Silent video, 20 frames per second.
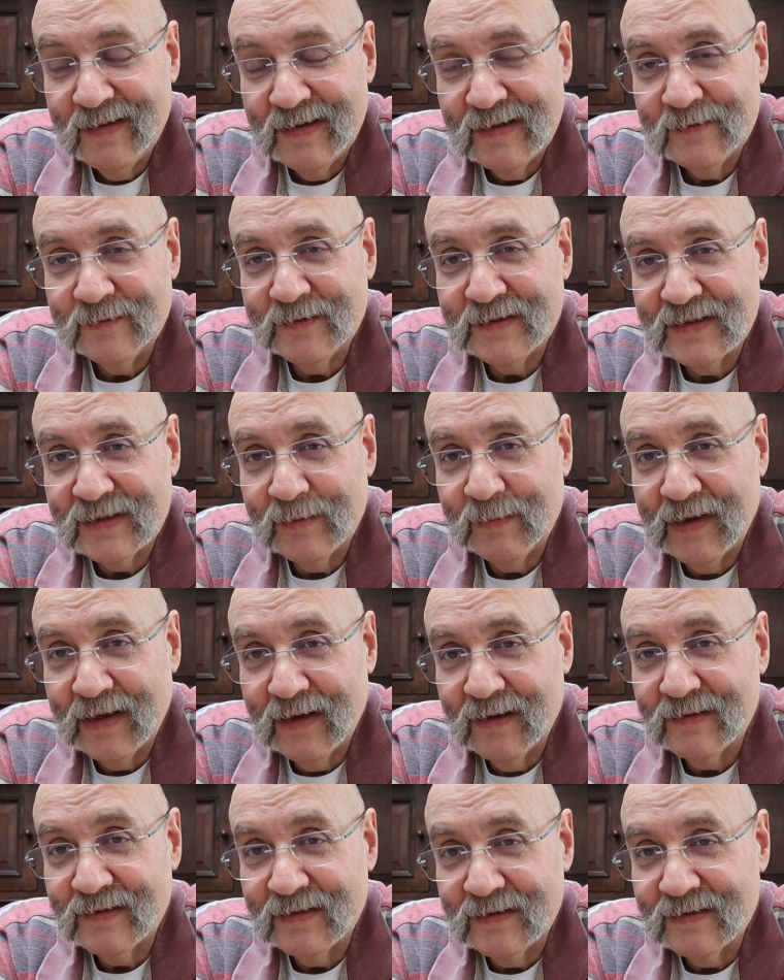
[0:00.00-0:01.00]
this was something
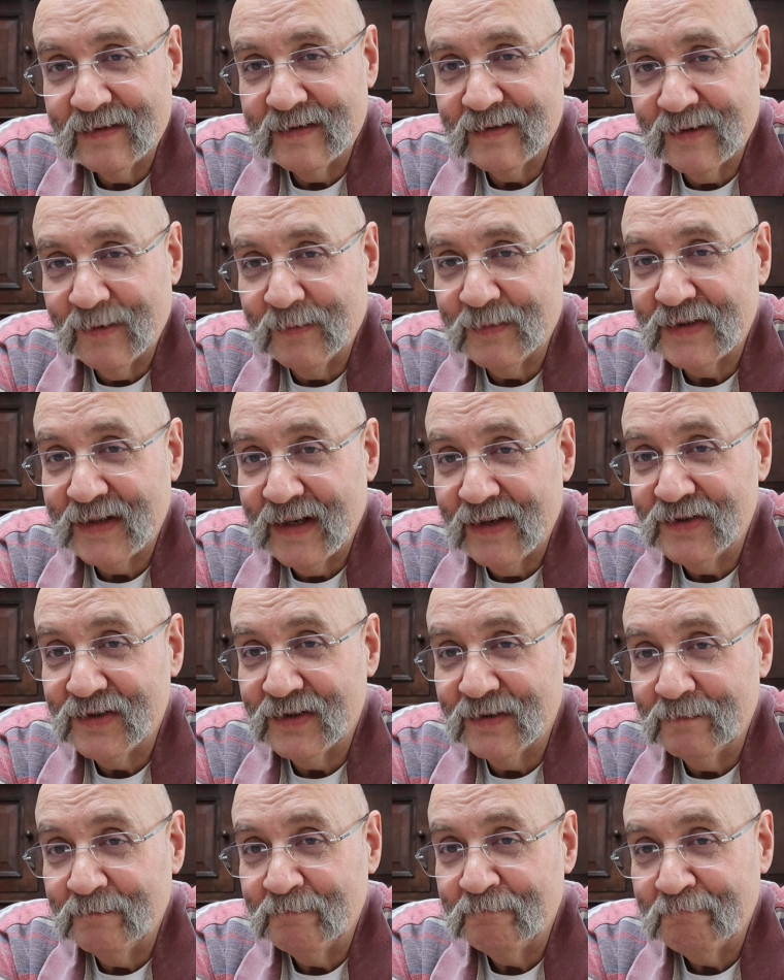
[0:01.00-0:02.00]
else. This is
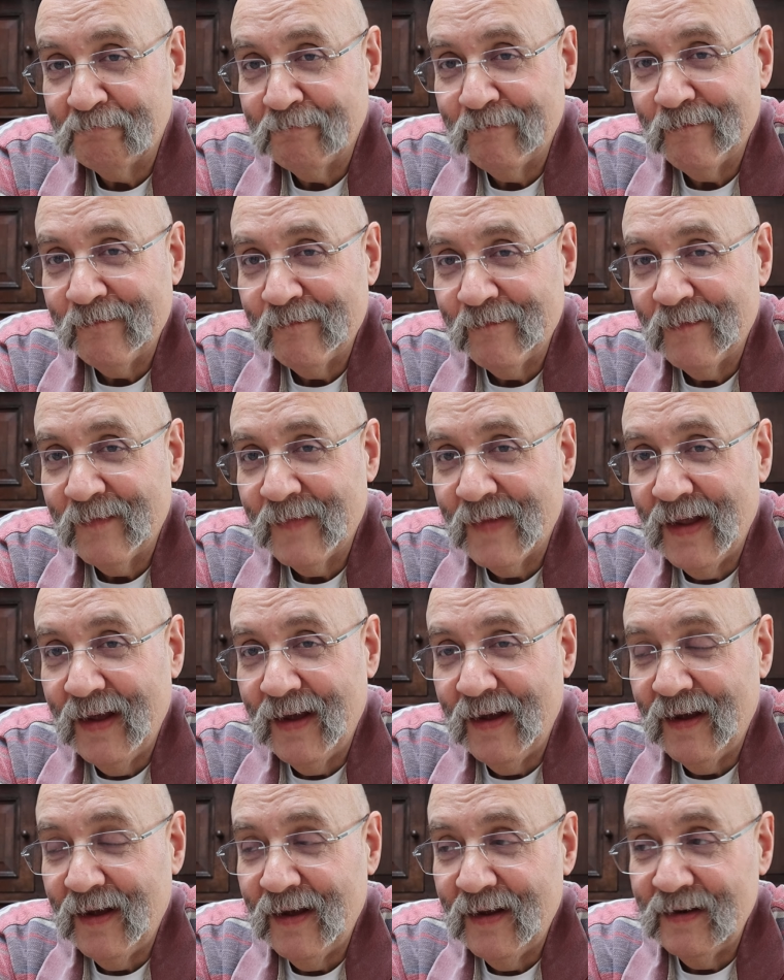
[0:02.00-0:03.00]
Obsession.
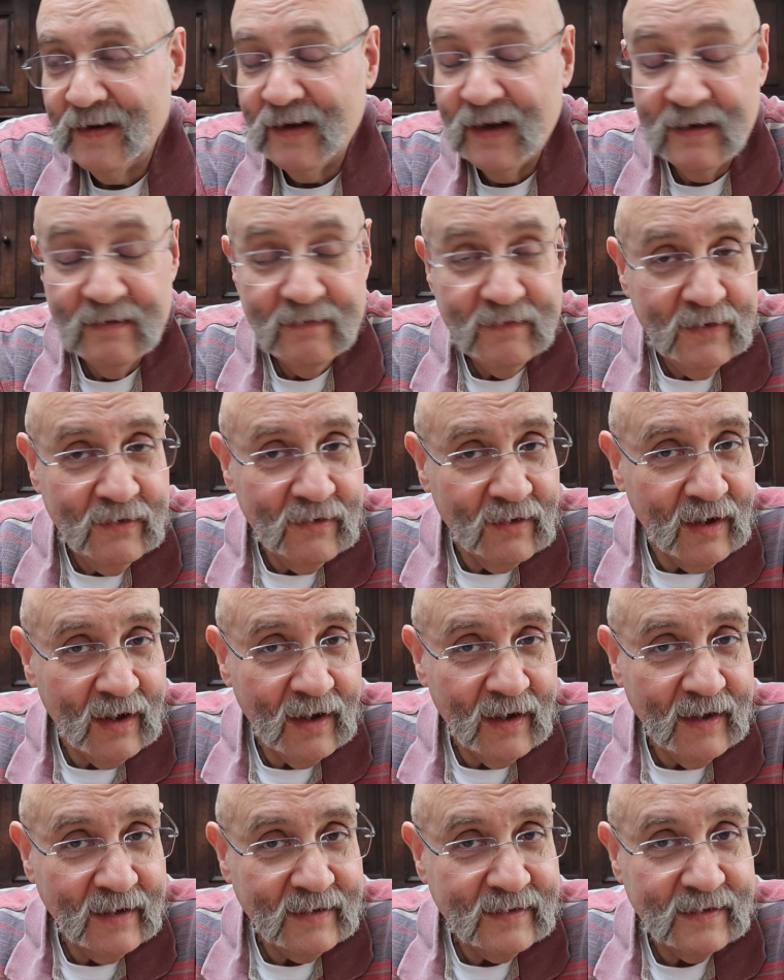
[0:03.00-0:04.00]
Uh, and if you're a
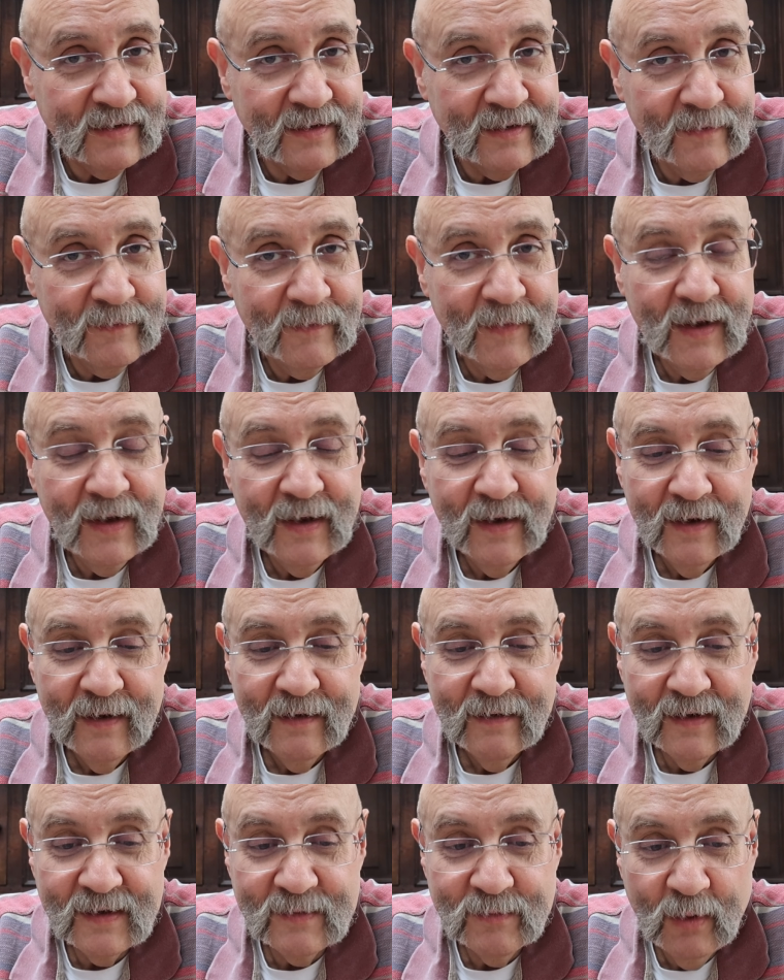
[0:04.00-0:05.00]
collector,
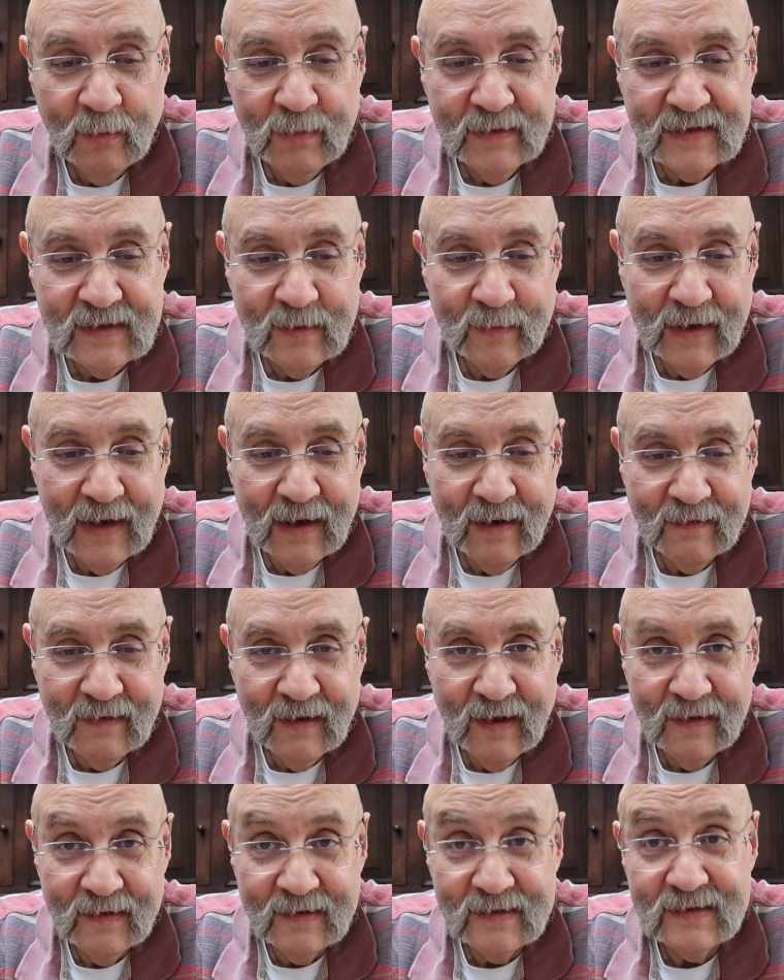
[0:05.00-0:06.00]
there's probably something out
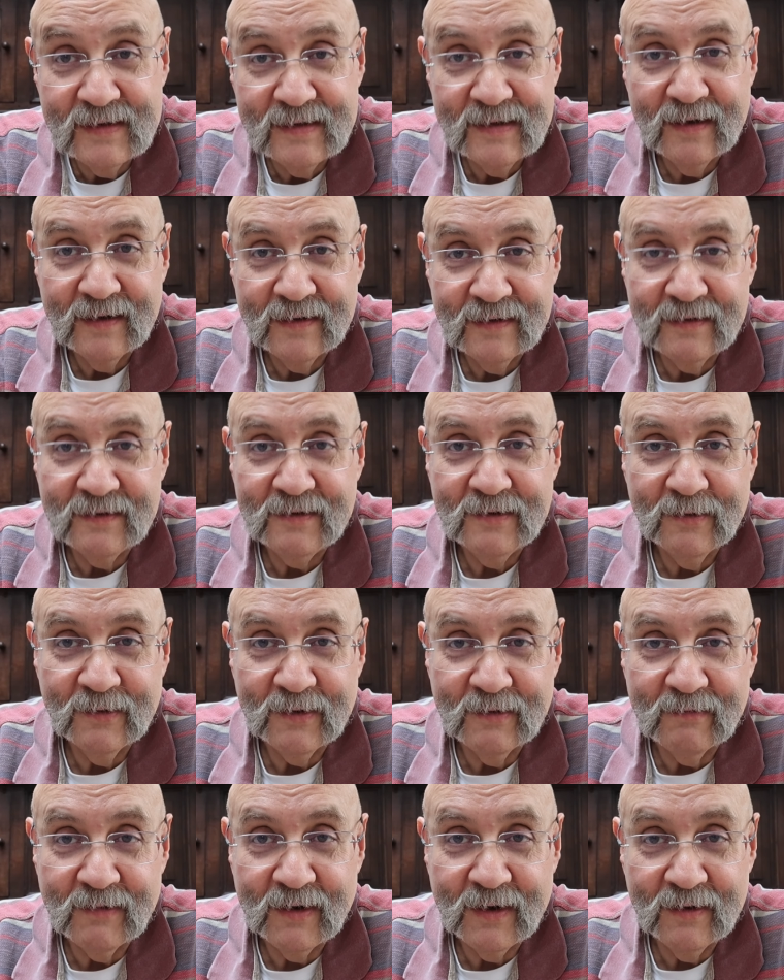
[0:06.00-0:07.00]
there that started you
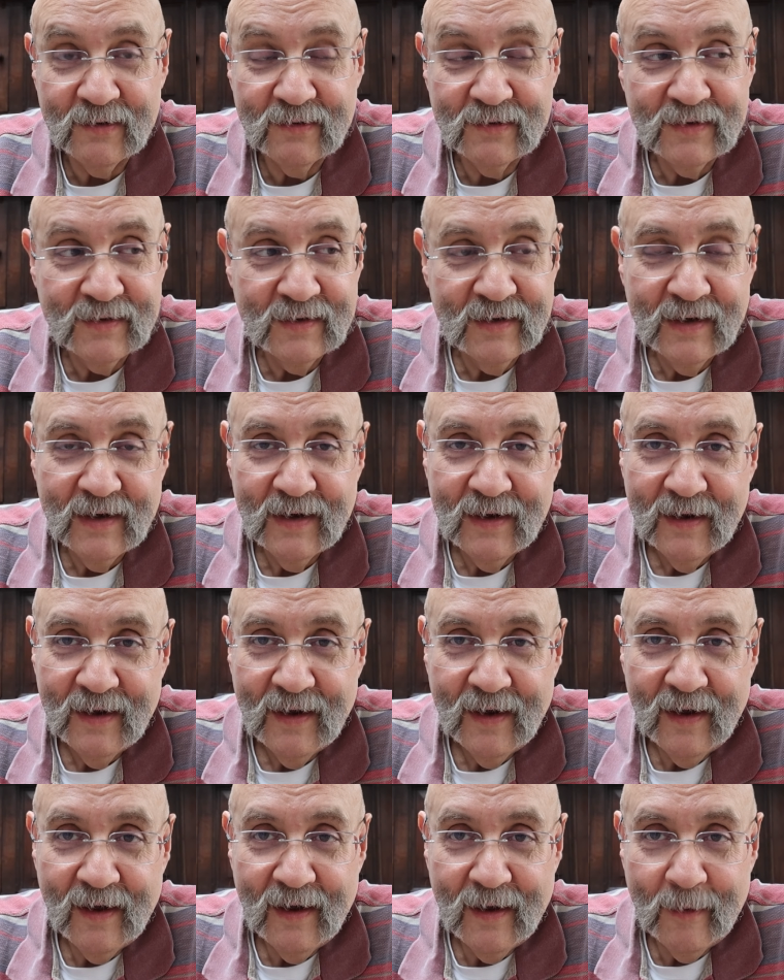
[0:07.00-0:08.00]
on the road
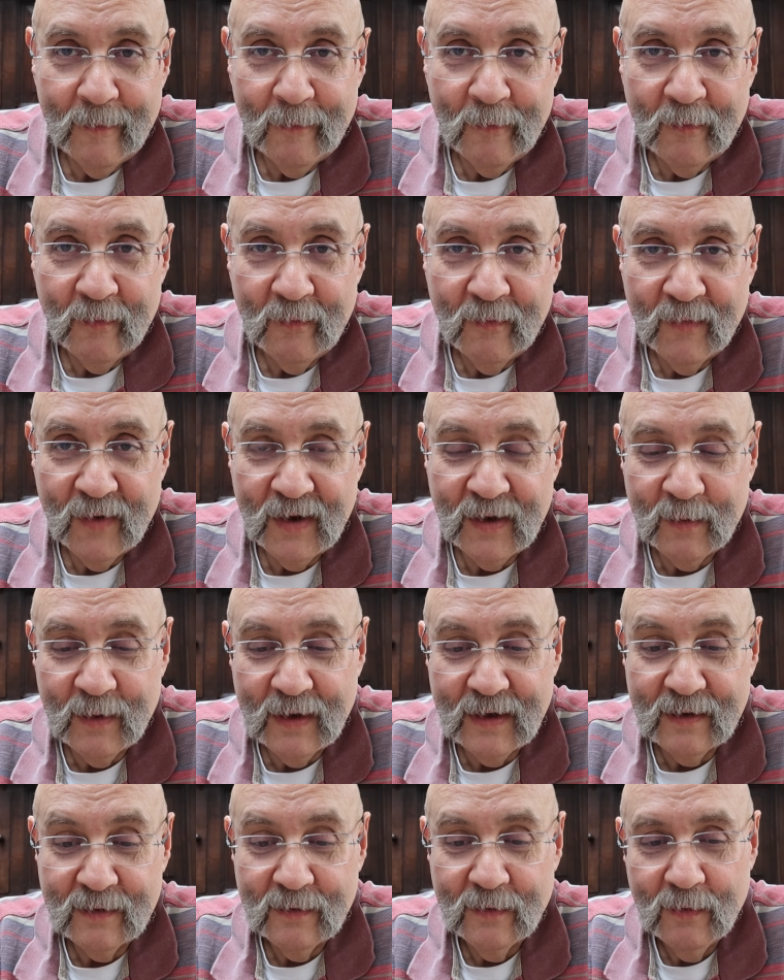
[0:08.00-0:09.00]
um, where you
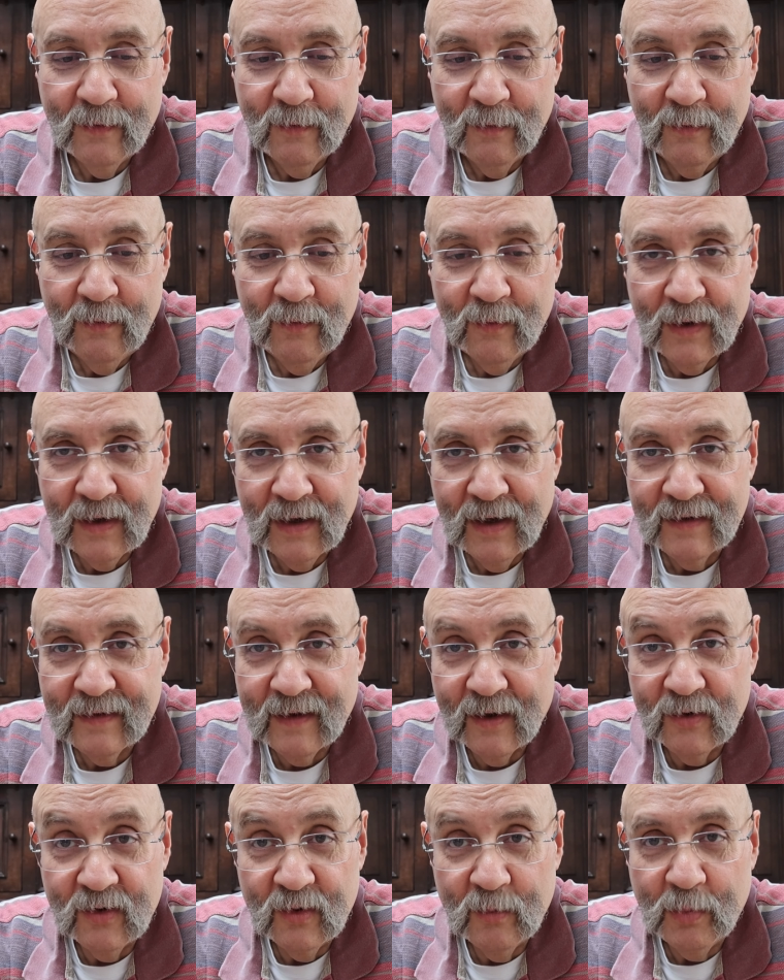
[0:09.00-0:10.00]
went, oh, I like
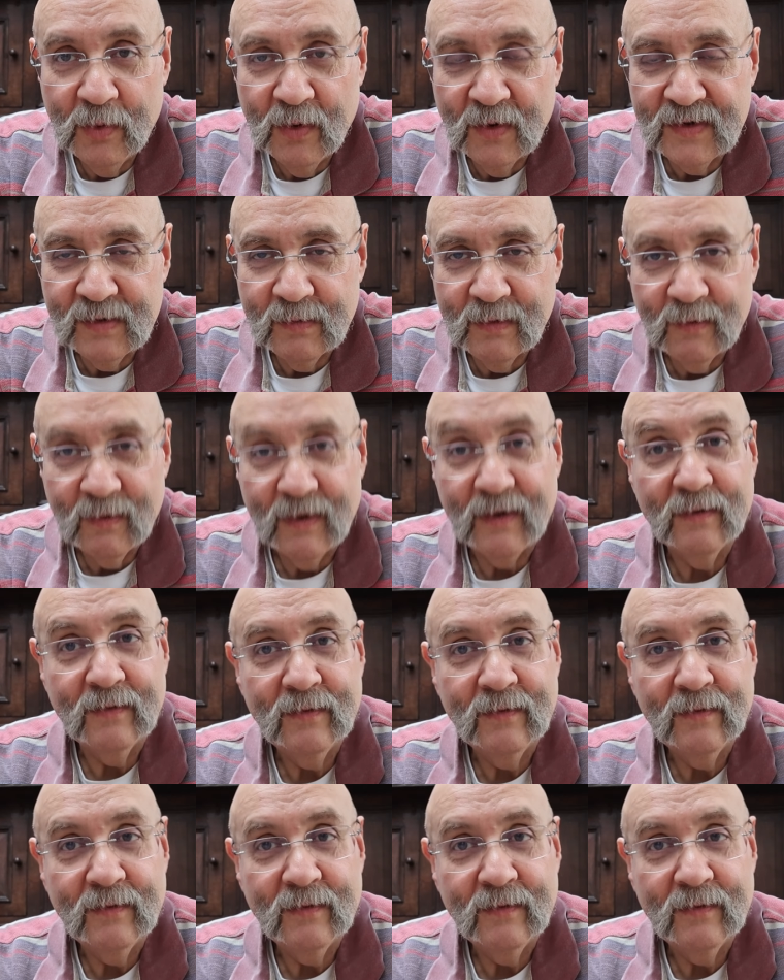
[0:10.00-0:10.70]
that. Or you bought something and went,